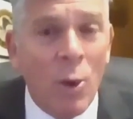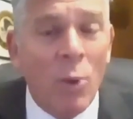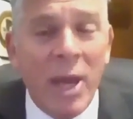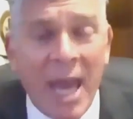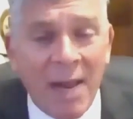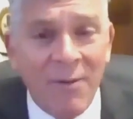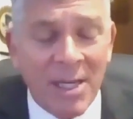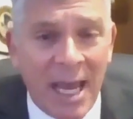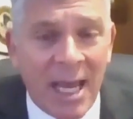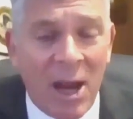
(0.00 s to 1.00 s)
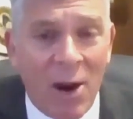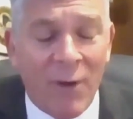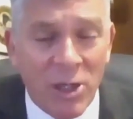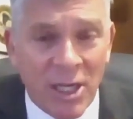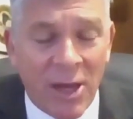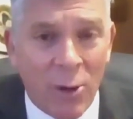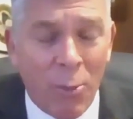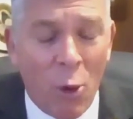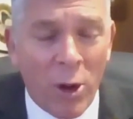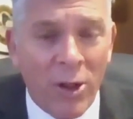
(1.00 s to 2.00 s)
when we can't even take care of our
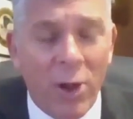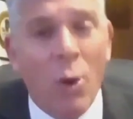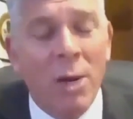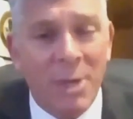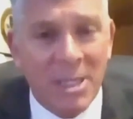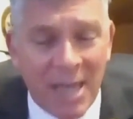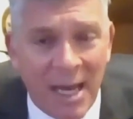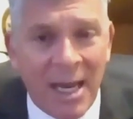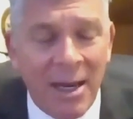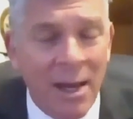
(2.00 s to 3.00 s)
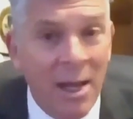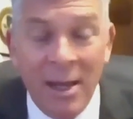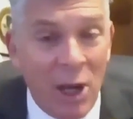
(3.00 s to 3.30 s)
southern border that we're going to be sending,